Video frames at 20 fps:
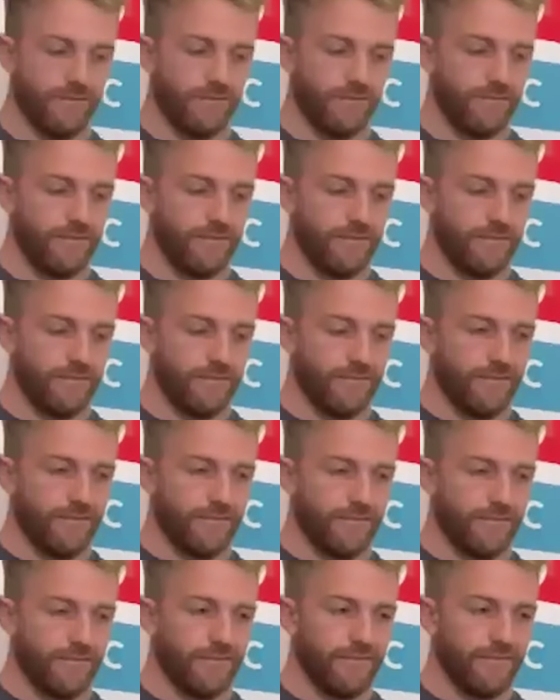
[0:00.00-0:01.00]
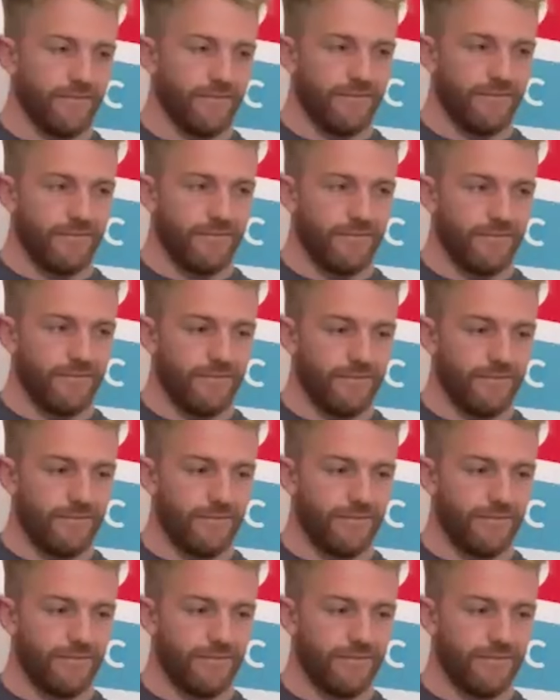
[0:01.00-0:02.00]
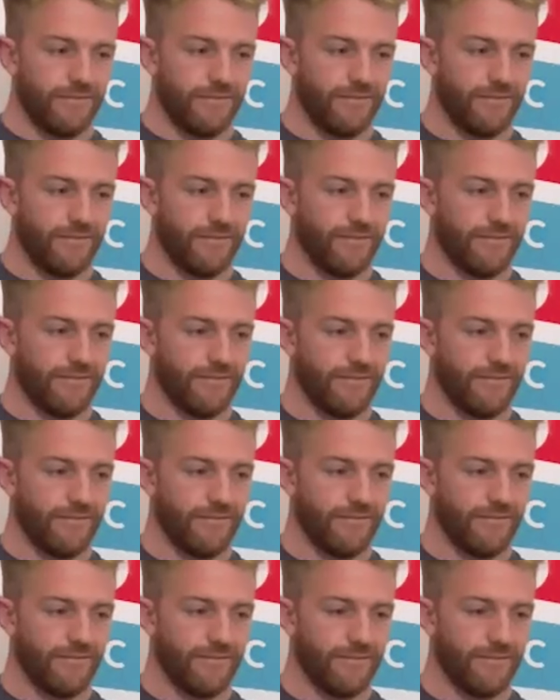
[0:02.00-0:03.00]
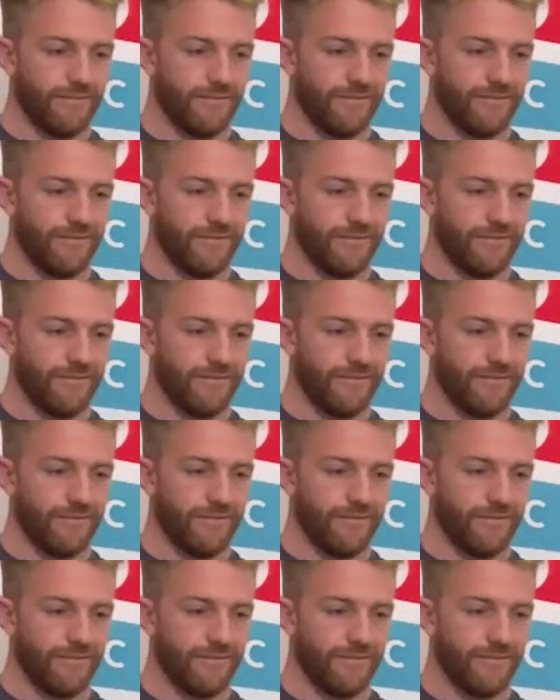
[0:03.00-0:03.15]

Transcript: This person isn't speaking.